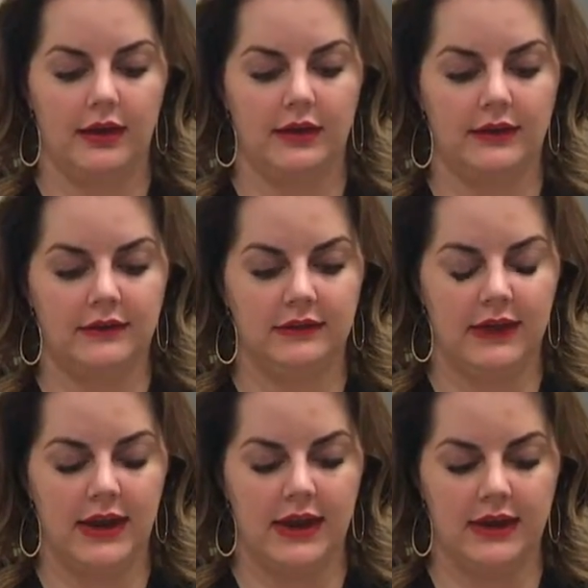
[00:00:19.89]
can
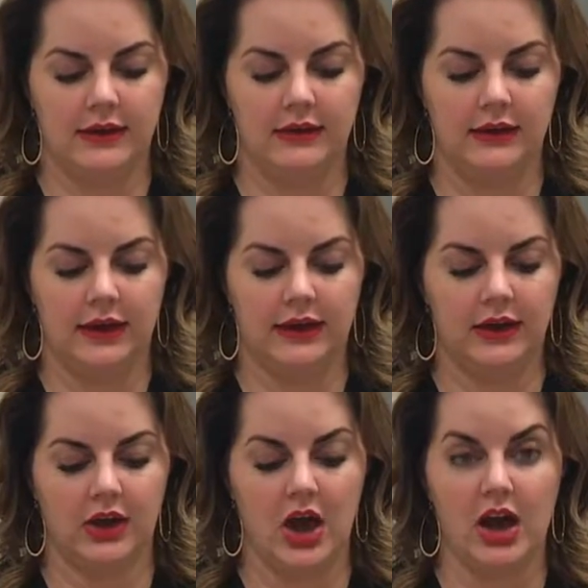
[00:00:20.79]
contain a
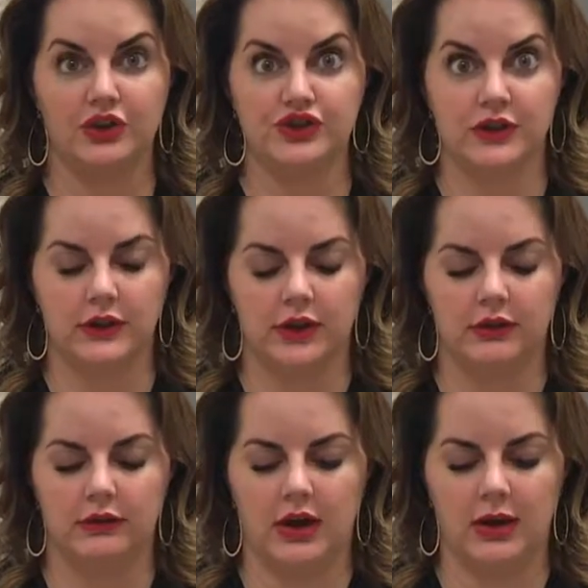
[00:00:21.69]
concoction
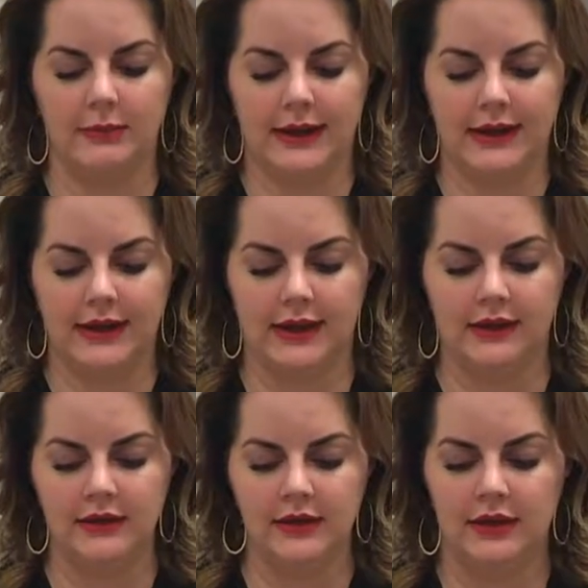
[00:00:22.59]
of our making
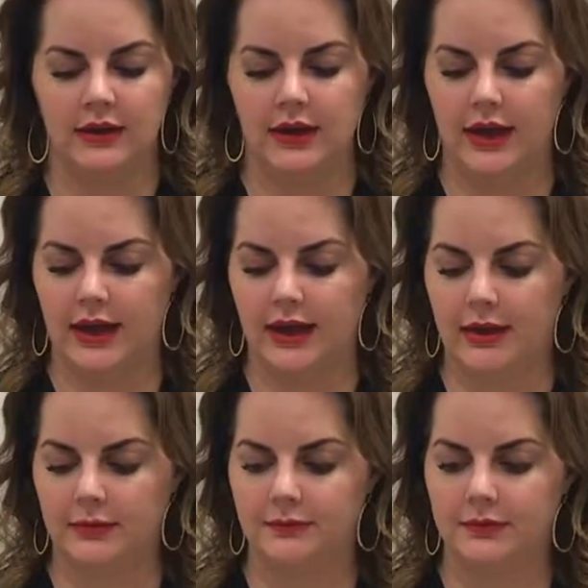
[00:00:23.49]

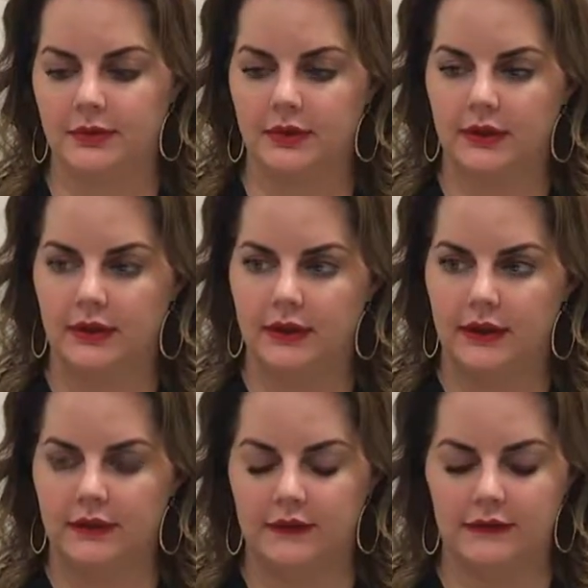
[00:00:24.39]

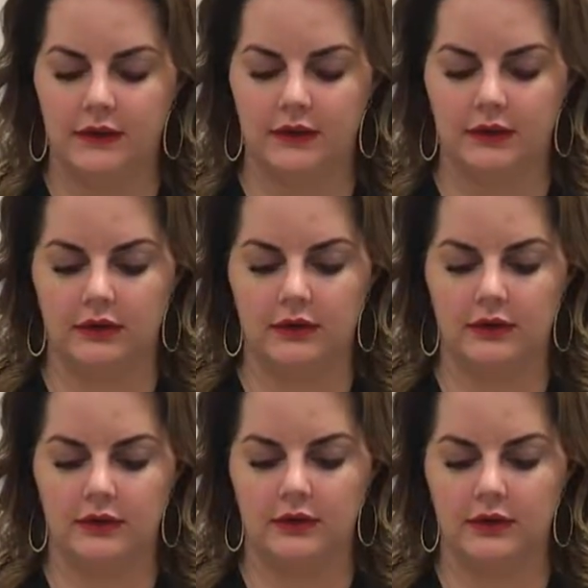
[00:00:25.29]
in this little
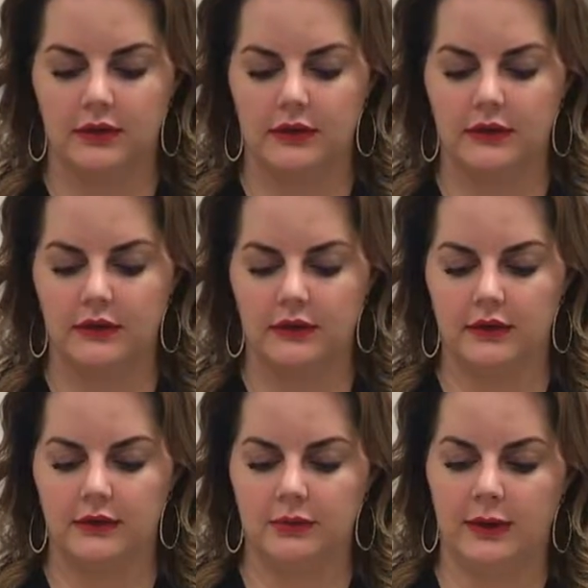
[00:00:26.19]

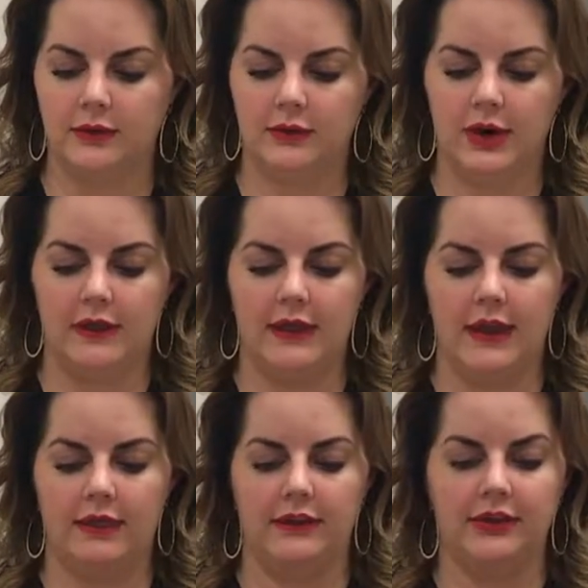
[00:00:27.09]
reservoir, and
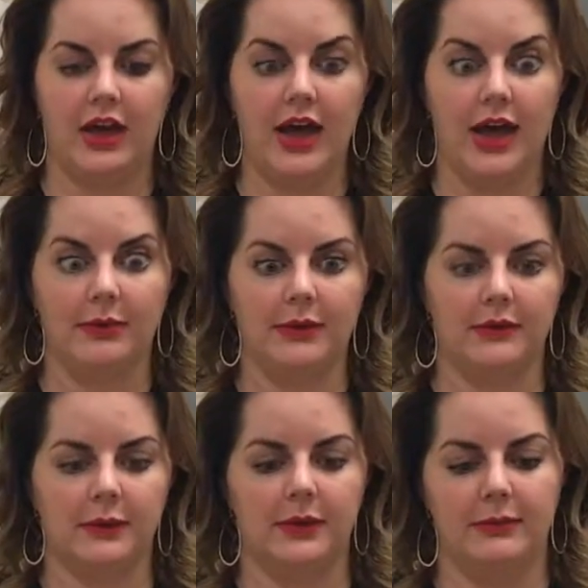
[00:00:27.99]
then the top
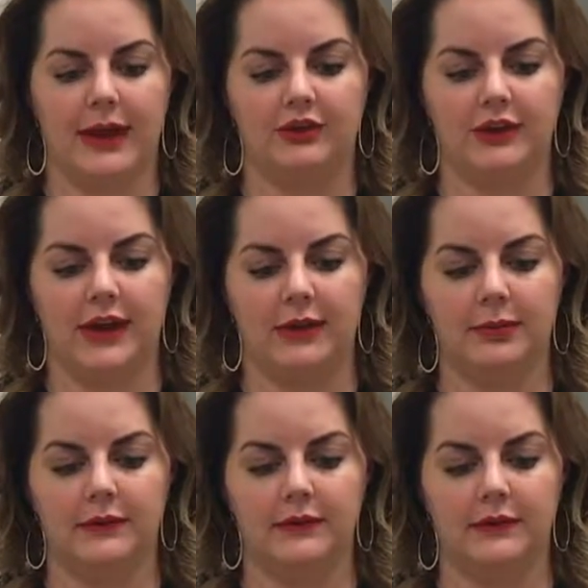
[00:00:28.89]
is where the magic
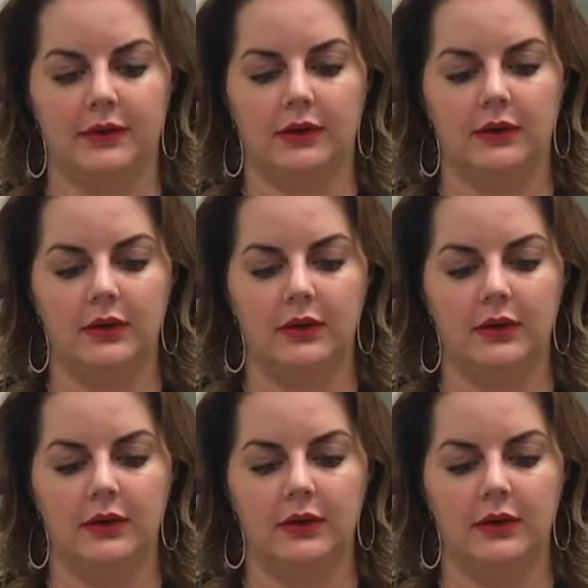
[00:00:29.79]
happens. So